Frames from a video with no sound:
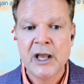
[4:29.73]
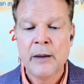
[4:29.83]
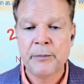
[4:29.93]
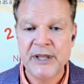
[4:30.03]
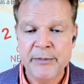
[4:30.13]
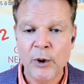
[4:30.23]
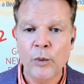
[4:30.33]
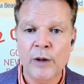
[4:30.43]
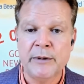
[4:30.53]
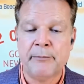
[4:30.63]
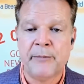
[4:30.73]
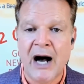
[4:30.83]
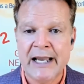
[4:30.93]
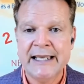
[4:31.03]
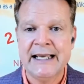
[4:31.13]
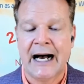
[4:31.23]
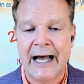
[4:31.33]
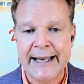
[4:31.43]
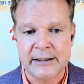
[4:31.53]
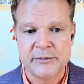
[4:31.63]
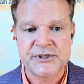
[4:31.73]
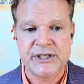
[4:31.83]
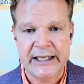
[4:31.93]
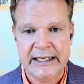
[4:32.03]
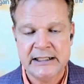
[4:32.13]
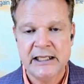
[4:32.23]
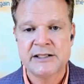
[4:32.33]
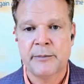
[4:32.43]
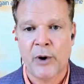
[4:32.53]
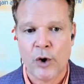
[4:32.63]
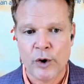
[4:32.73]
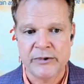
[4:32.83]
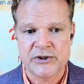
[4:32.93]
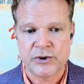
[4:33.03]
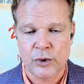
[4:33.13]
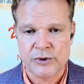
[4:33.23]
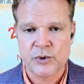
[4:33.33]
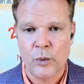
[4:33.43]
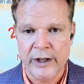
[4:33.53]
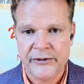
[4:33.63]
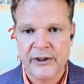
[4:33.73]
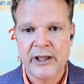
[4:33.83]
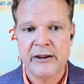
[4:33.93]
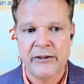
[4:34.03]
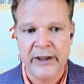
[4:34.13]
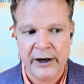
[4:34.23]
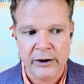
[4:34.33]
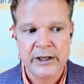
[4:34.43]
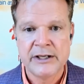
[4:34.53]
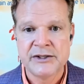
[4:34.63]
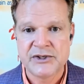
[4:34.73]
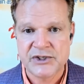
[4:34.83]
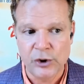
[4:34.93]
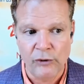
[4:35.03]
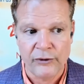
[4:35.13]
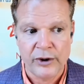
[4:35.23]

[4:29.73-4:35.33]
People will be buying items in department stores with their silver.